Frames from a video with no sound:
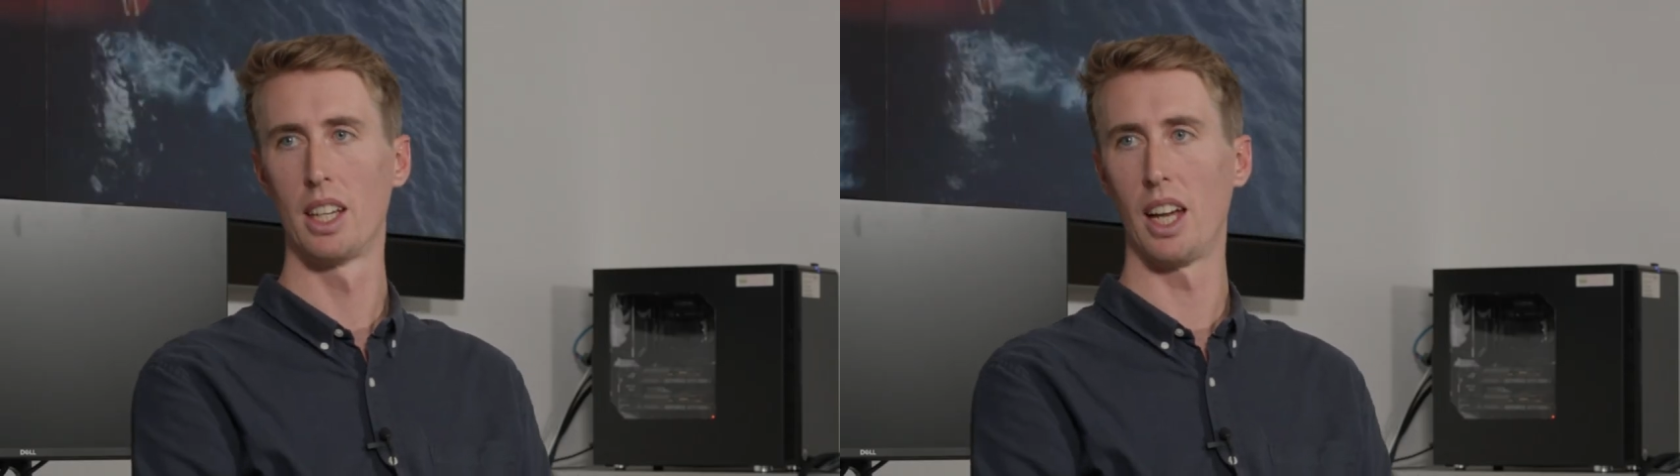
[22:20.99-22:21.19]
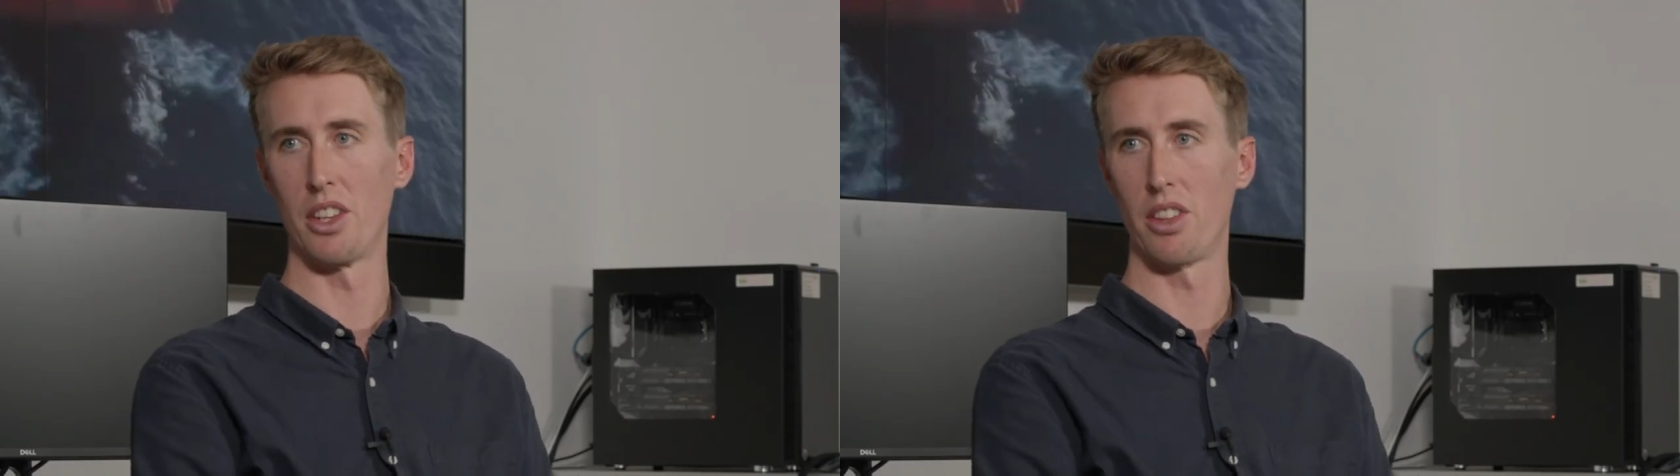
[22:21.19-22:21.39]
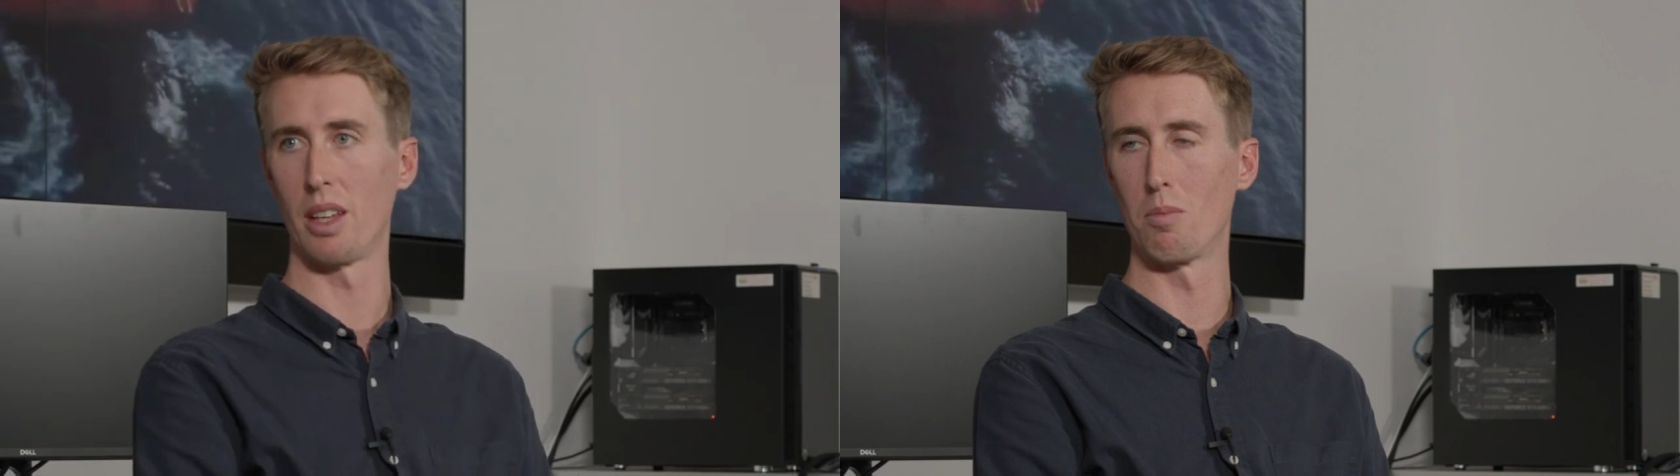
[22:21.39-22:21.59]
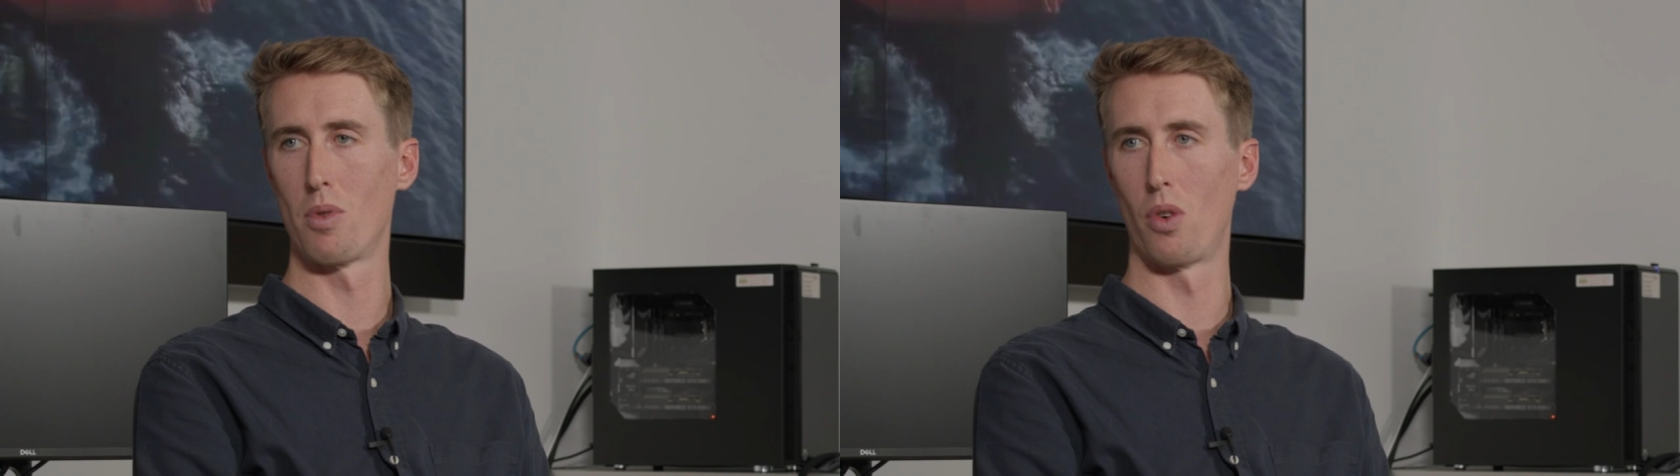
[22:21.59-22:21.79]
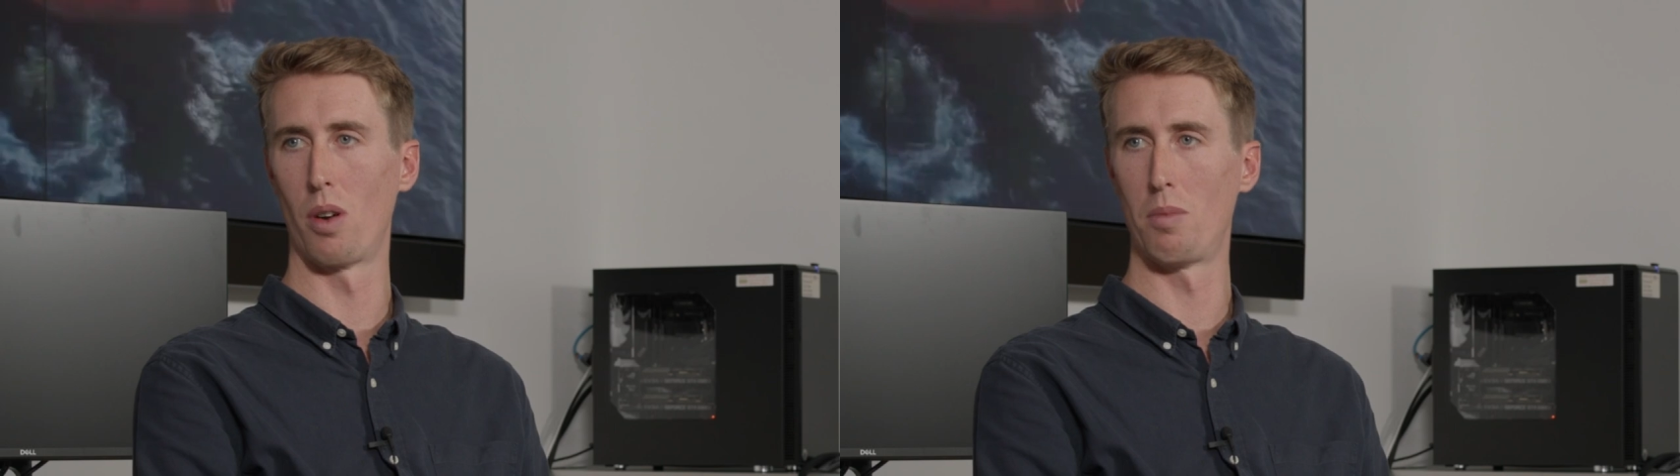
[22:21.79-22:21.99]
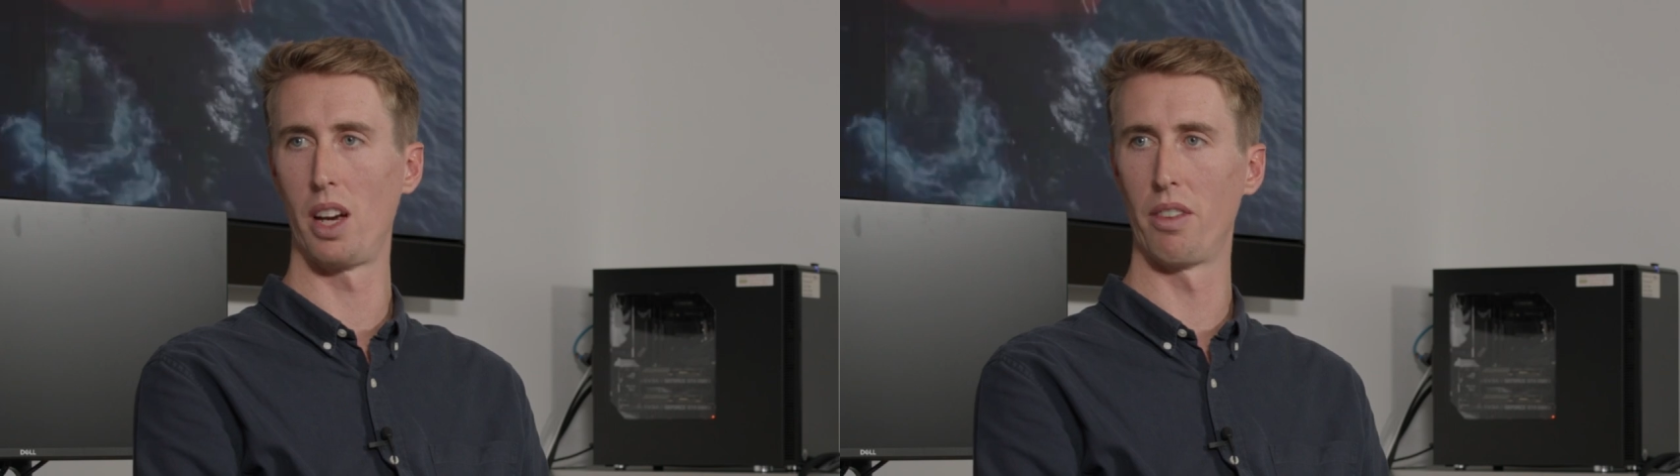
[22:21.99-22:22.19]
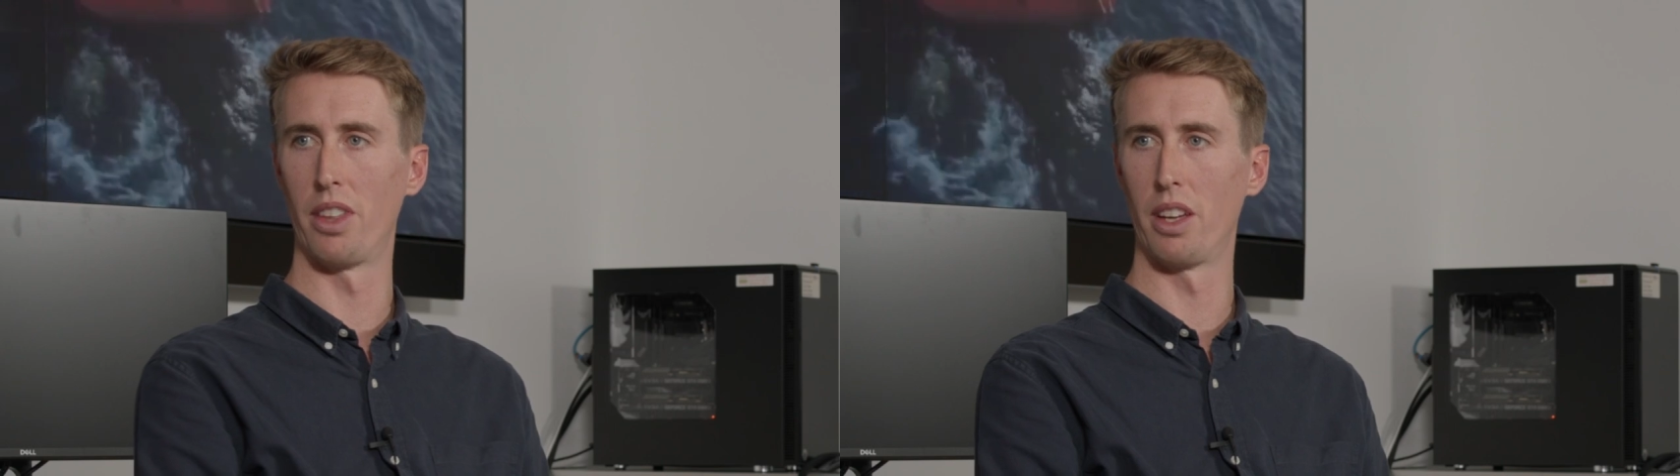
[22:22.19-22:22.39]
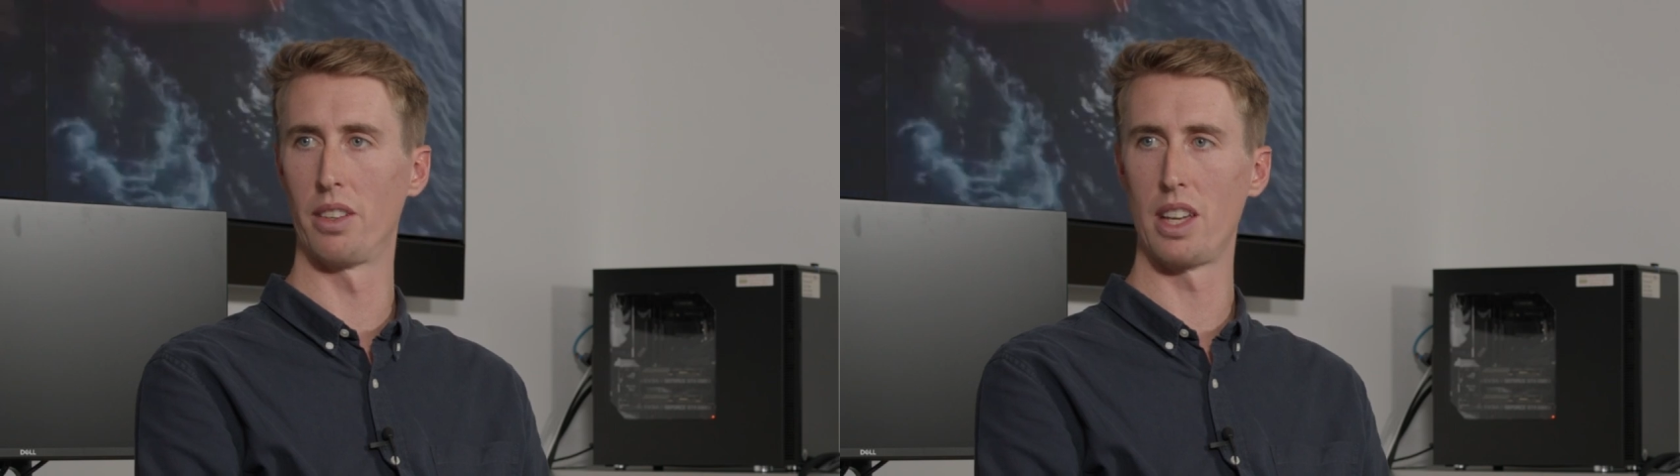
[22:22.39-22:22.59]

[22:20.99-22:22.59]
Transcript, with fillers: and you think BORA might have the